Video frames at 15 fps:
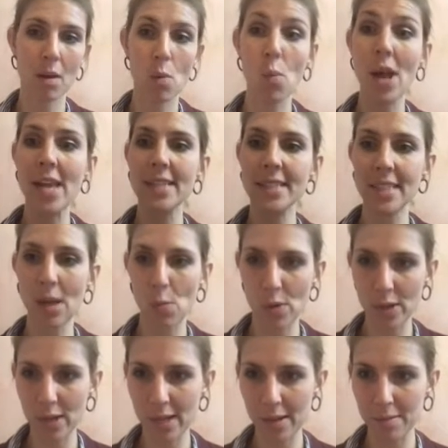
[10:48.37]
ways that
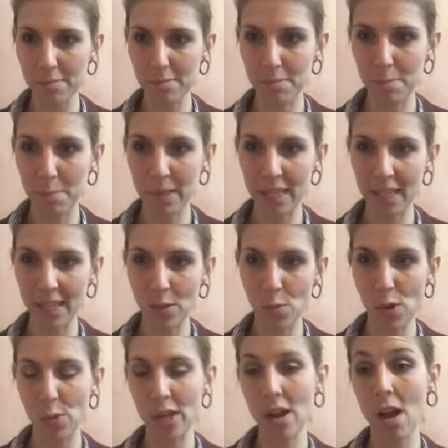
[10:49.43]
we can be
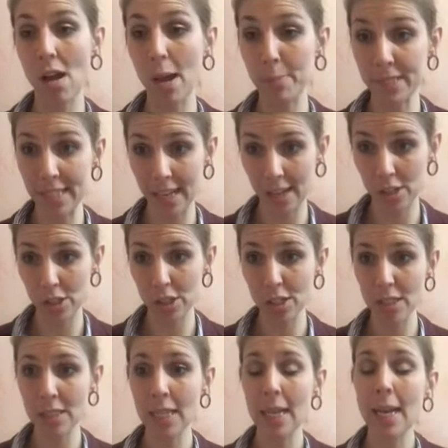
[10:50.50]
what we call upstanders.